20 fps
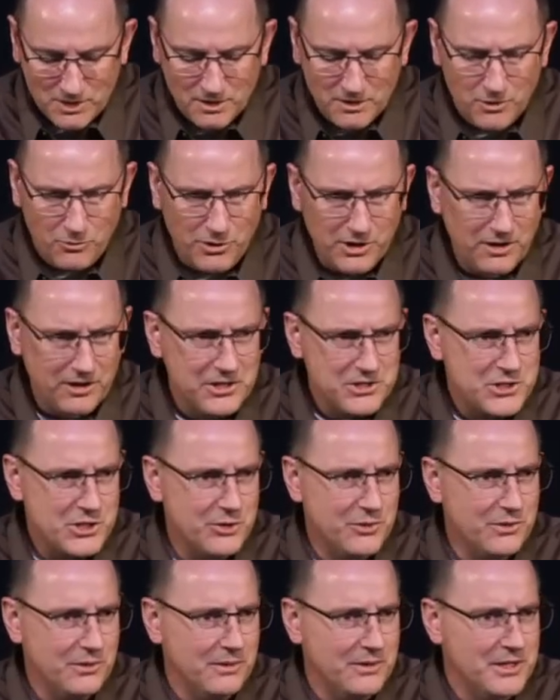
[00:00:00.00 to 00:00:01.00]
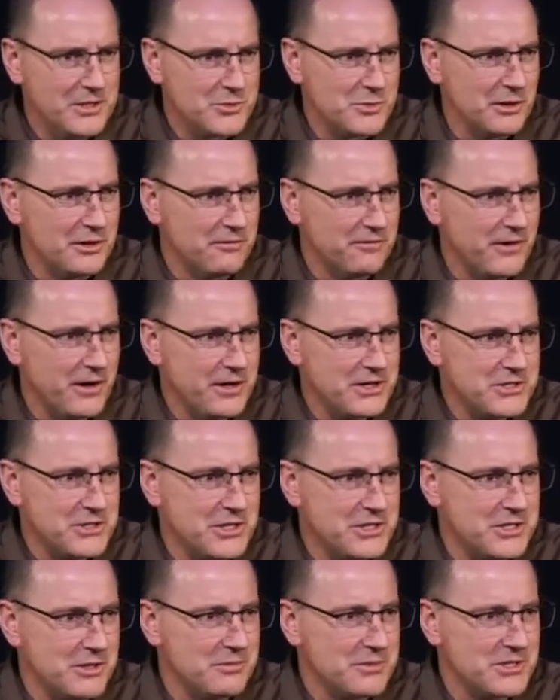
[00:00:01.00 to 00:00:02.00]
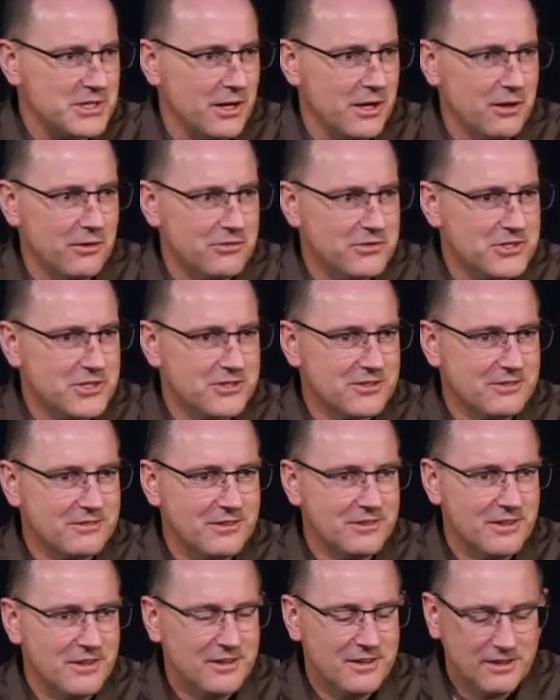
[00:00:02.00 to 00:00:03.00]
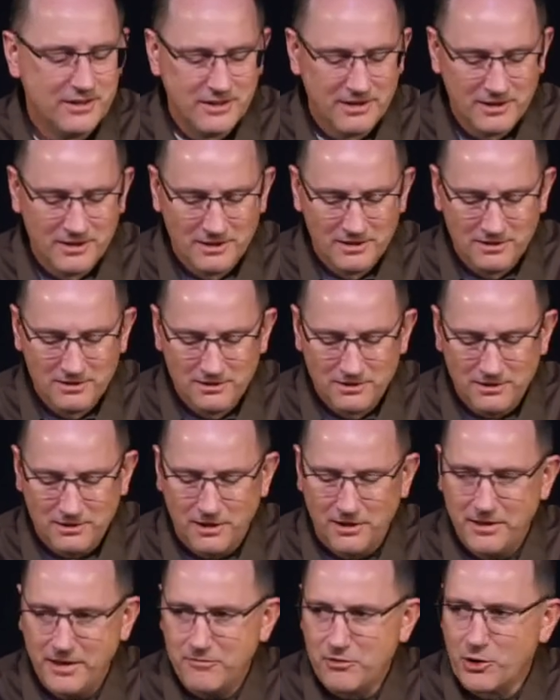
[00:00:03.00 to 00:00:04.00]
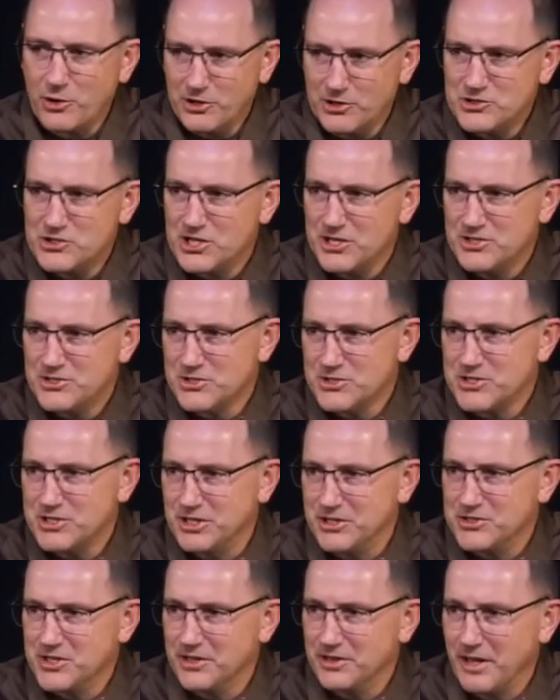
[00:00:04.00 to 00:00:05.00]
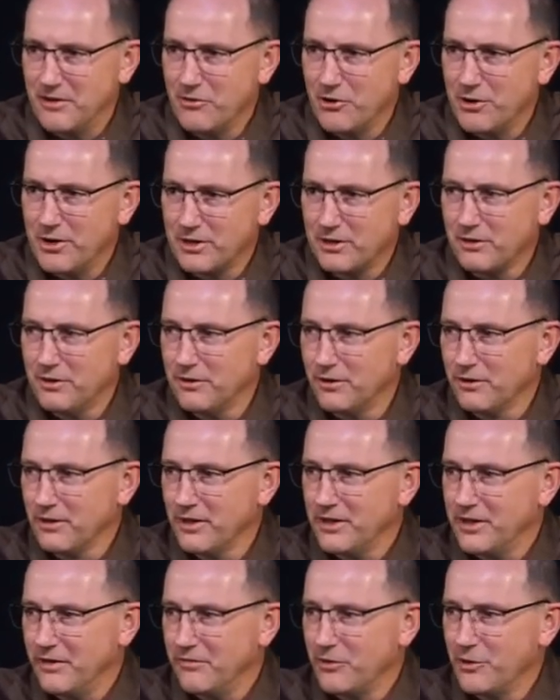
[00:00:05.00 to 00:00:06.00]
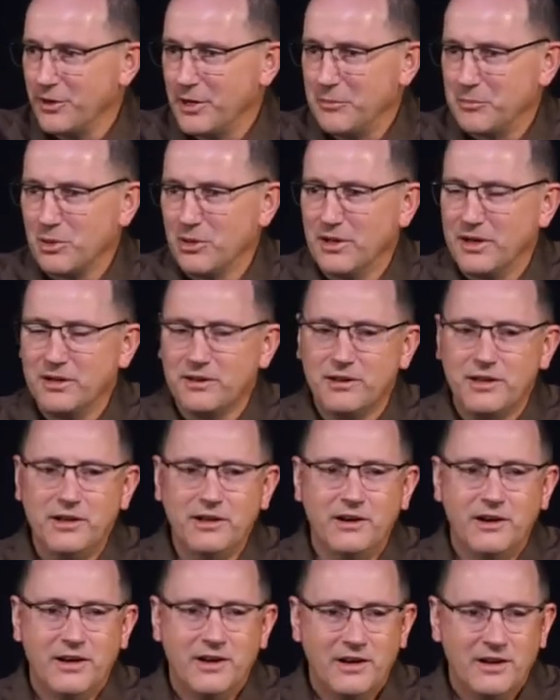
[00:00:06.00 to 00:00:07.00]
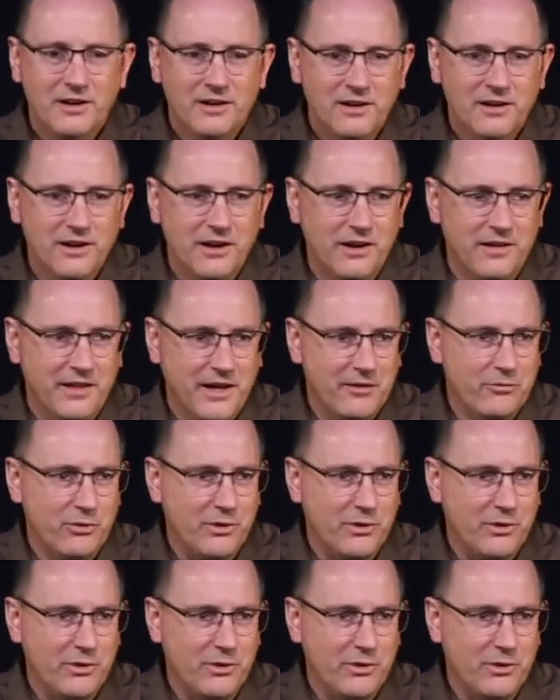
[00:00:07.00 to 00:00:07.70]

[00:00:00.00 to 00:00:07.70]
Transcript: The real issue is with the Pharisees themselves. Uh, they've heard Jesus' teaching, they've heard it clearly, they've heard it plainly, and they've